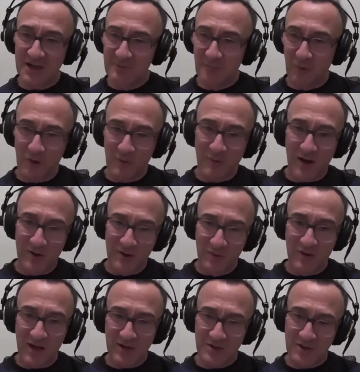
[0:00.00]
more about
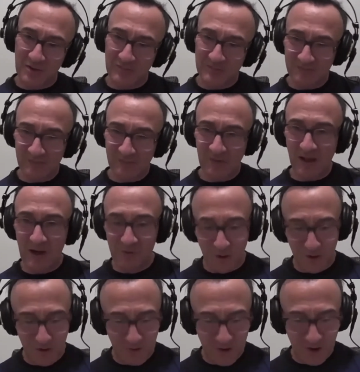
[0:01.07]
Newcastle later on
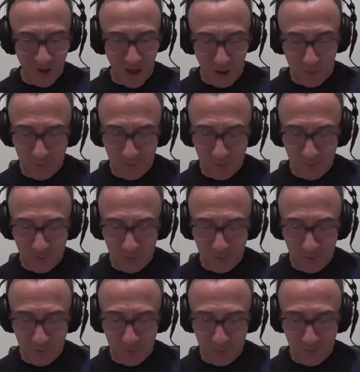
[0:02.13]
in the show.